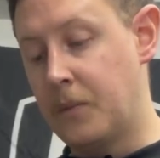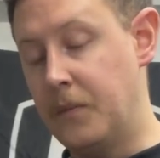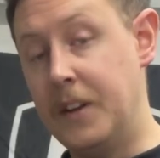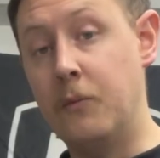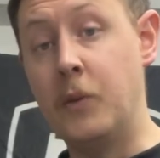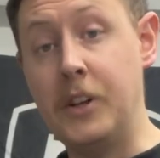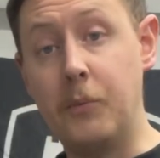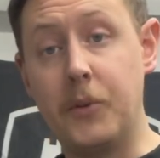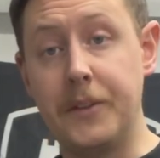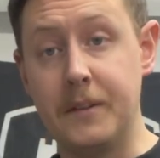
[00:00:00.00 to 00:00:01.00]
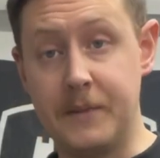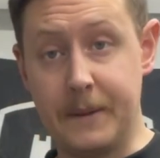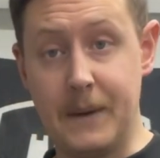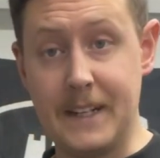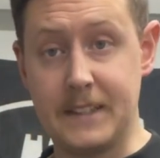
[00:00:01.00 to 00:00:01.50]
then when you put them
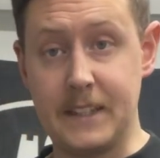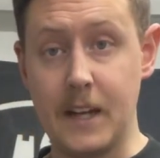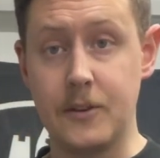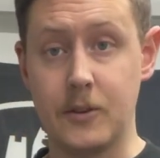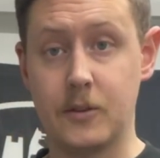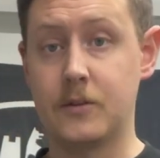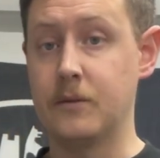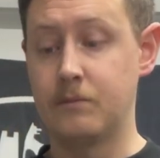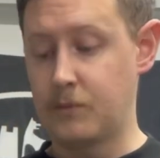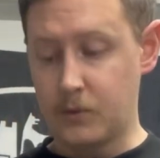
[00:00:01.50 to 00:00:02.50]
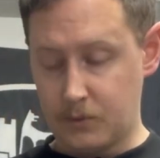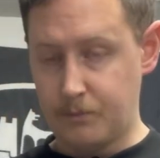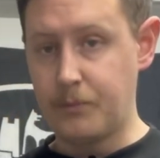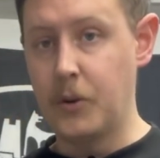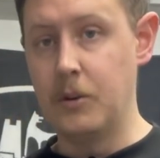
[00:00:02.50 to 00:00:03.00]
back together, to
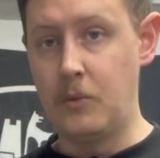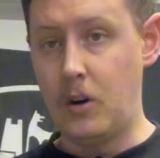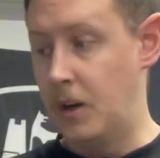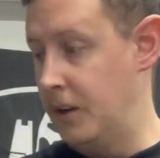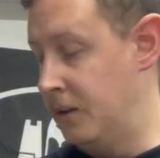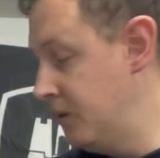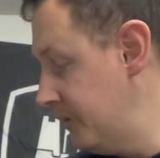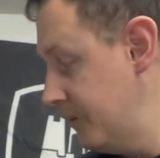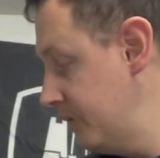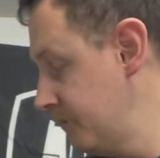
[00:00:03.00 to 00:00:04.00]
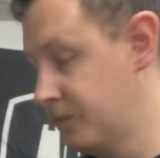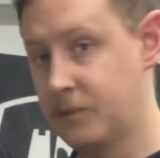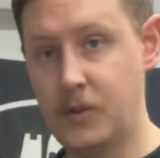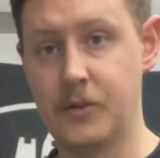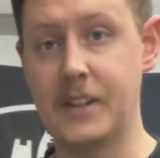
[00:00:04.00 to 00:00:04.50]
put them on
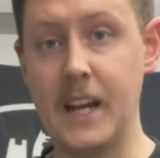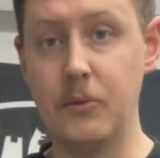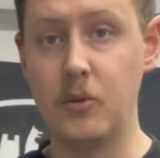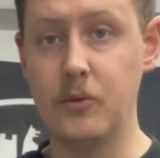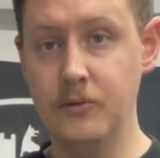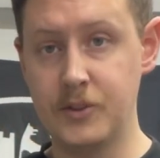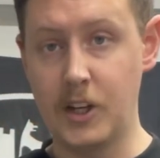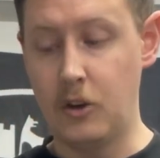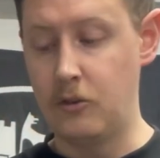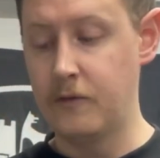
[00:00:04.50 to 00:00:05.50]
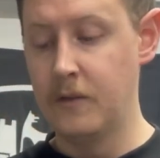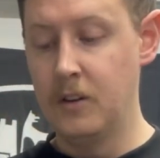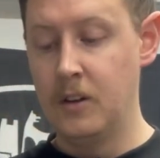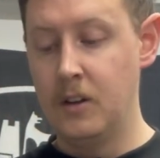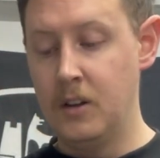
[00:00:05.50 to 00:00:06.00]
your table, shelf,
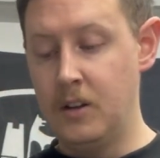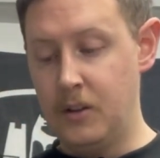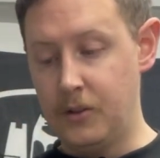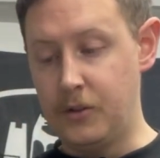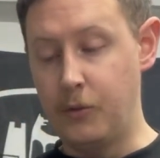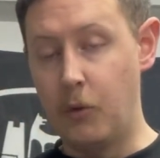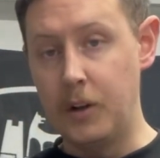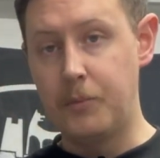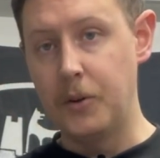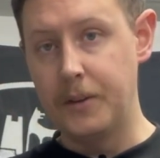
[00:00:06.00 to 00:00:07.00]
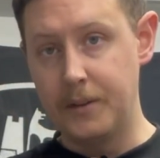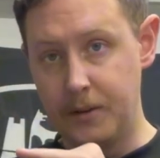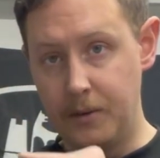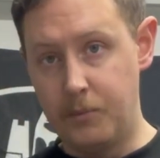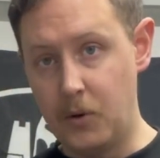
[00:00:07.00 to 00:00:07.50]
you want to put
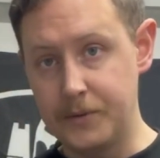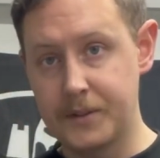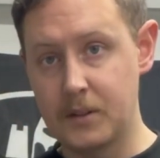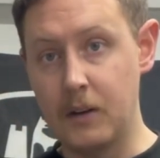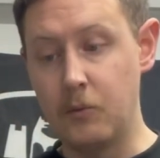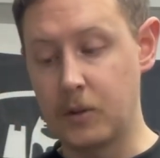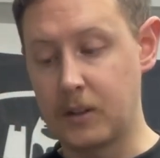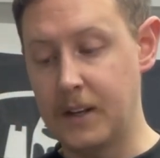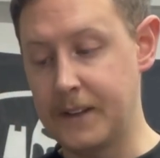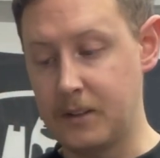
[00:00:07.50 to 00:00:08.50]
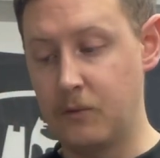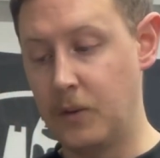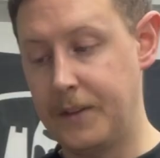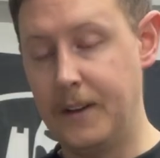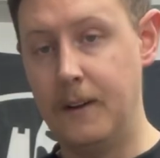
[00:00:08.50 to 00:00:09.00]
the bolts that were connected
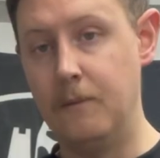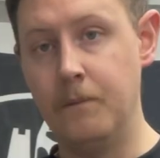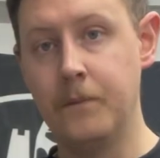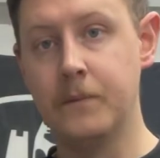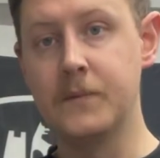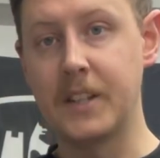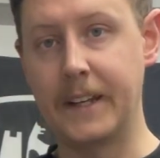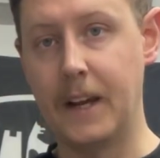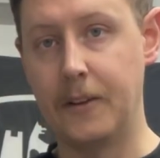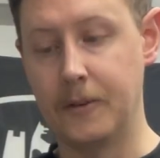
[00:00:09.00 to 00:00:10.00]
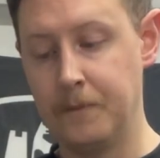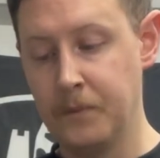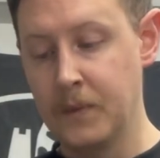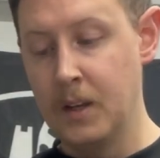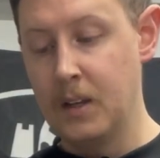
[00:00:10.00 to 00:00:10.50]
with them together.
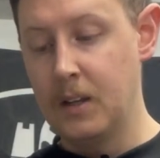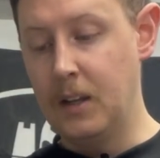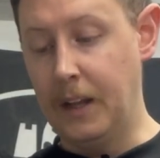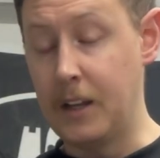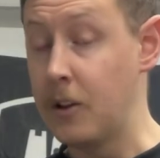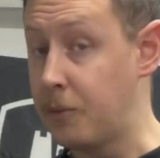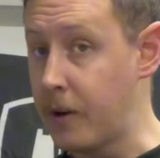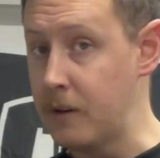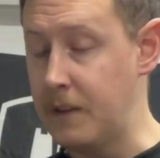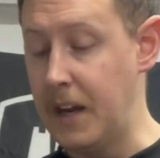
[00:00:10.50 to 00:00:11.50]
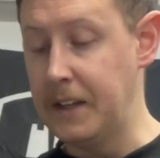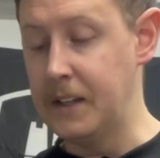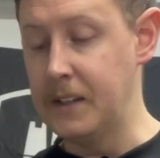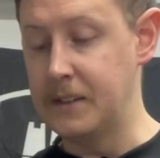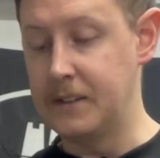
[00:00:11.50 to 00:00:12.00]
And the other part of that
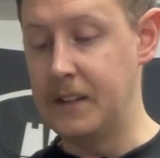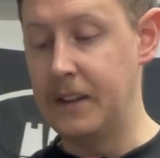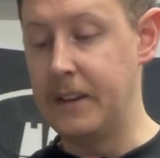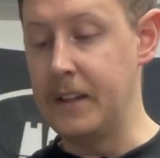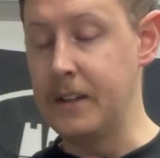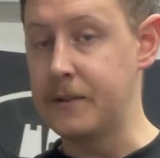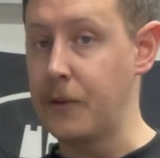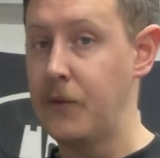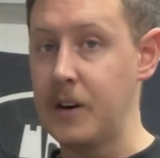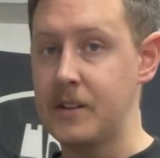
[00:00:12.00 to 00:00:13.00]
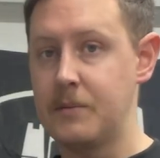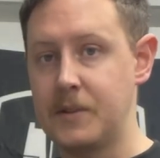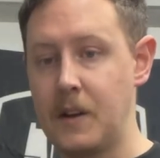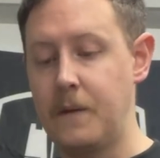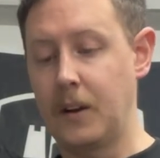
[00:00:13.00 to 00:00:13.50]
is that these are very
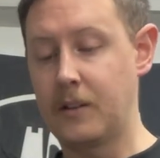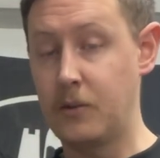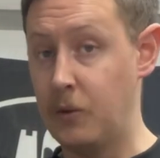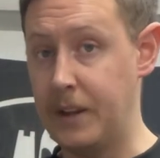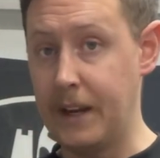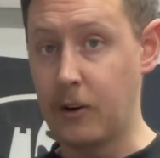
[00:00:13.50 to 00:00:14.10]
specific. So when they are